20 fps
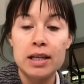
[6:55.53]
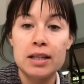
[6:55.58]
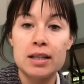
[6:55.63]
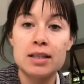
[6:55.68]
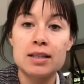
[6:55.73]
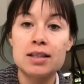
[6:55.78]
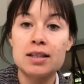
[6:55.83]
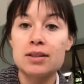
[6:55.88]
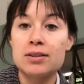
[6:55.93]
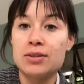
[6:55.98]

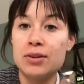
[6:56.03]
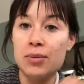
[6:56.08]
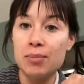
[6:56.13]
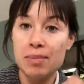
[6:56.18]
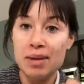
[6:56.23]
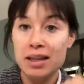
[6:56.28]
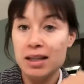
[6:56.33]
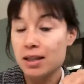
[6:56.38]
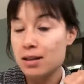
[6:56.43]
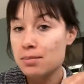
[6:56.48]
Is don't
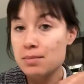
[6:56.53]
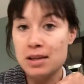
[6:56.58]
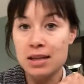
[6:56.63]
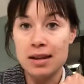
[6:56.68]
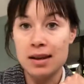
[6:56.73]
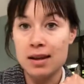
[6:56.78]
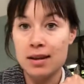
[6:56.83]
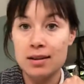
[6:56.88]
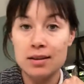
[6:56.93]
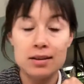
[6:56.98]
make it
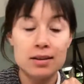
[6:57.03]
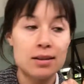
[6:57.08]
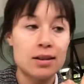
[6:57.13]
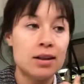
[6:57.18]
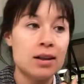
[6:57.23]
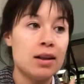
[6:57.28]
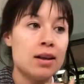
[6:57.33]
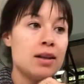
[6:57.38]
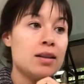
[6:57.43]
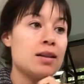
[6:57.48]
immediate,
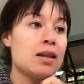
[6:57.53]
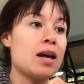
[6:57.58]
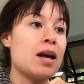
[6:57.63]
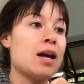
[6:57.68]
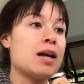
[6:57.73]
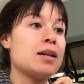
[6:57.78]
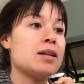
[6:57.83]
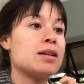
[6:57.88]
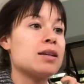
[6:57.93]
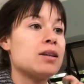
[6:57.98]

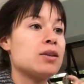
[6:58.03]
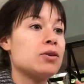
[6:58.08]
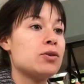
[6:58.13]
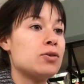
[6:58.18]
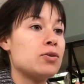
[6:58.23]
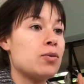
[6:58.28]
that